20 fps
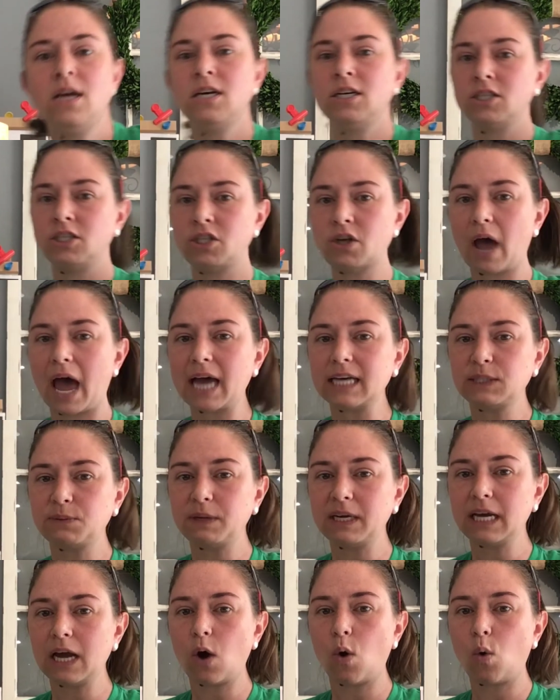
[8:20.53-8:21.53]
So
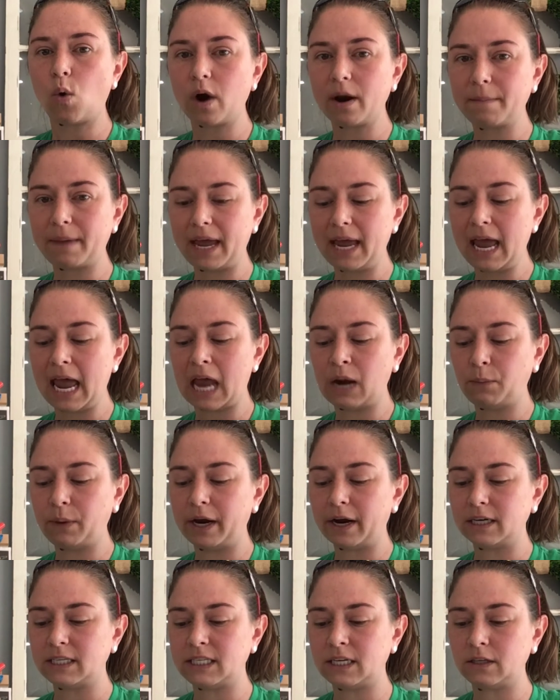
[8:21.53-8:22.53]
as we orbit and we
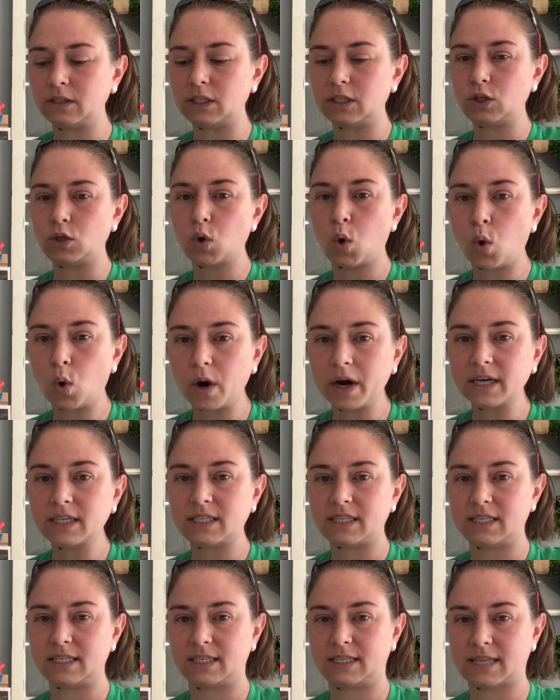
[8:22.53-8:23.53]
are tilted towards
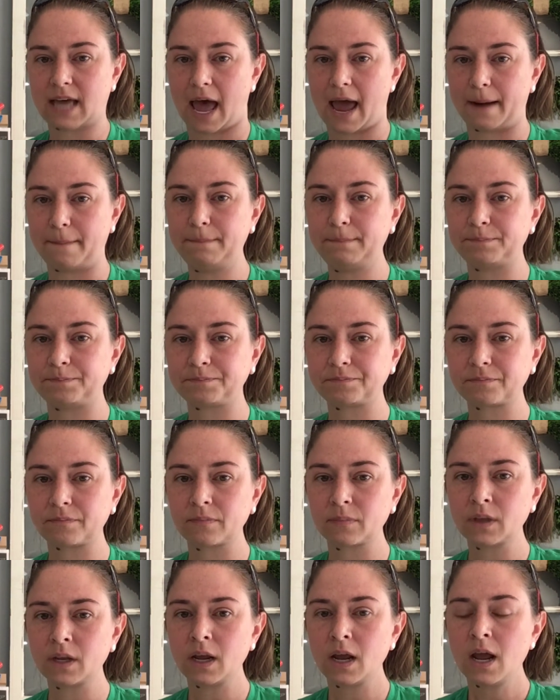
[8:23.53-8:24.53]
the sun,
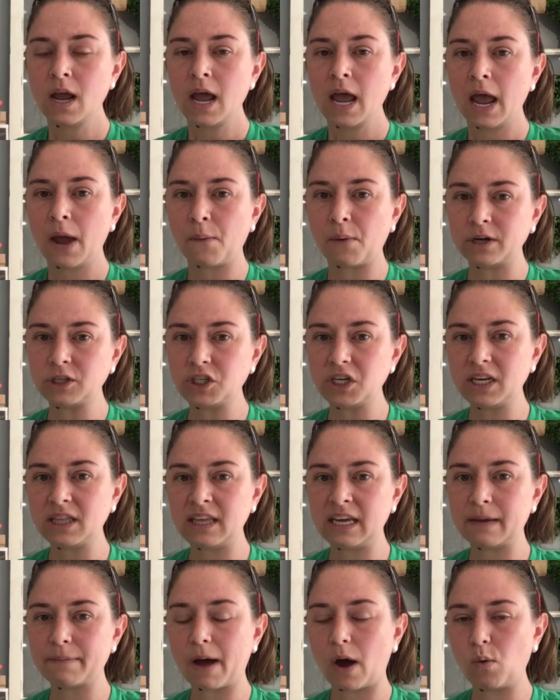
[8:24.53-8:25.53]
I want you to
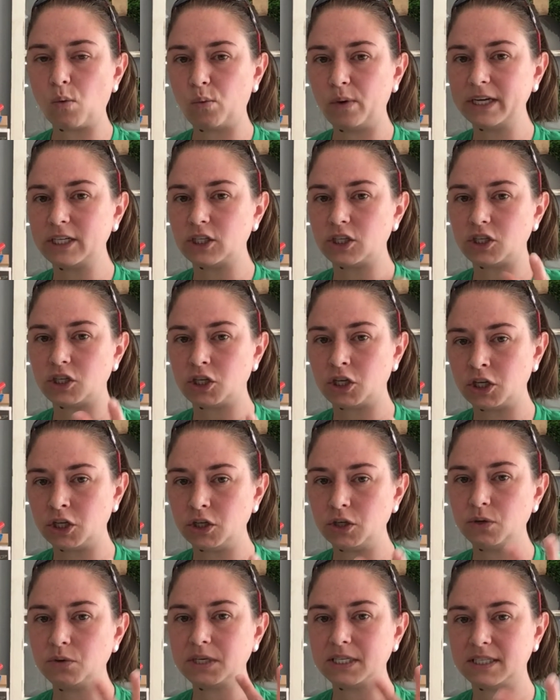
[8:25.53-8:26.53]
think about which
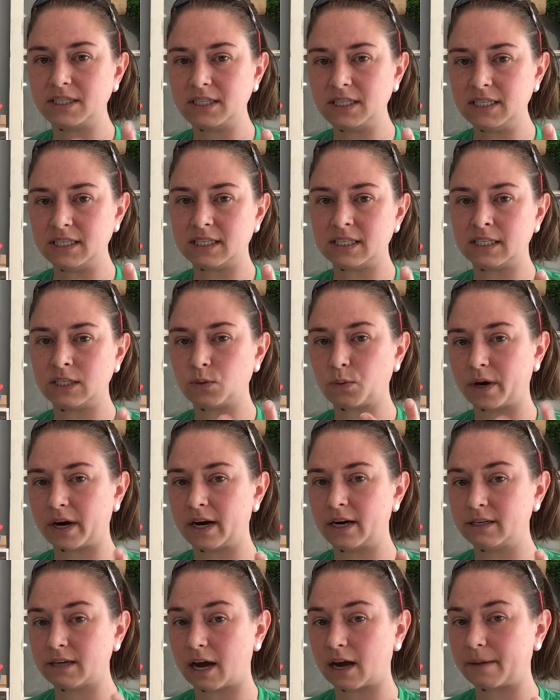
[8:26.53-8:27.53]
2 seasons we're
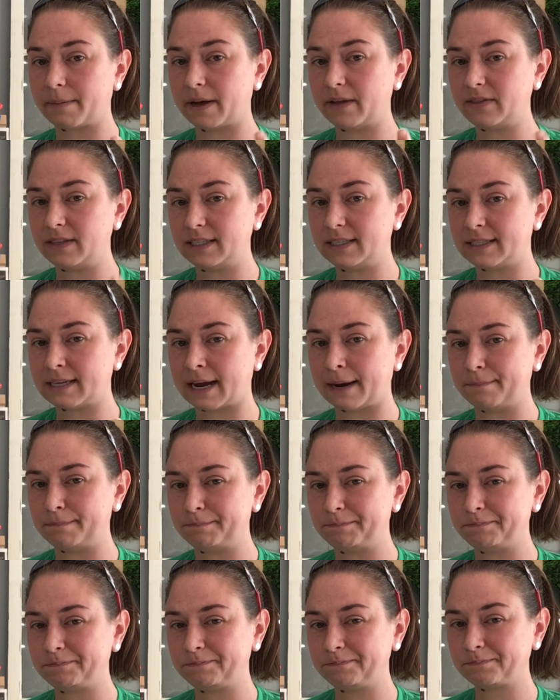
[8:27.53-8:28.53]
going to talk about this time,
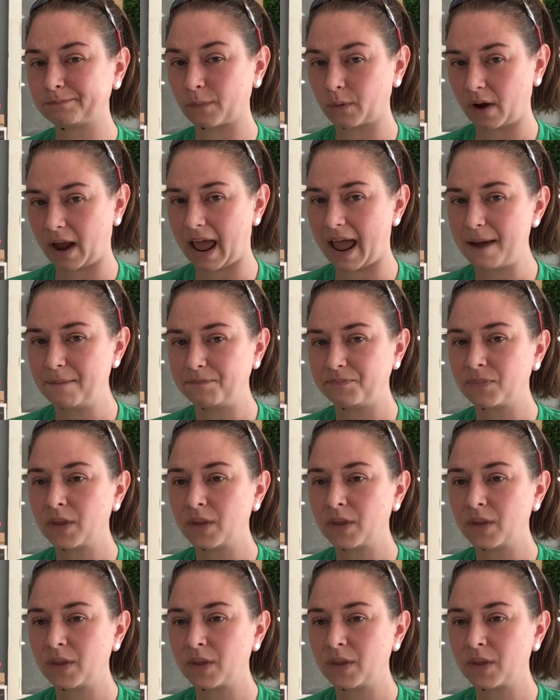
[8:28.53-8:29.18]
okay?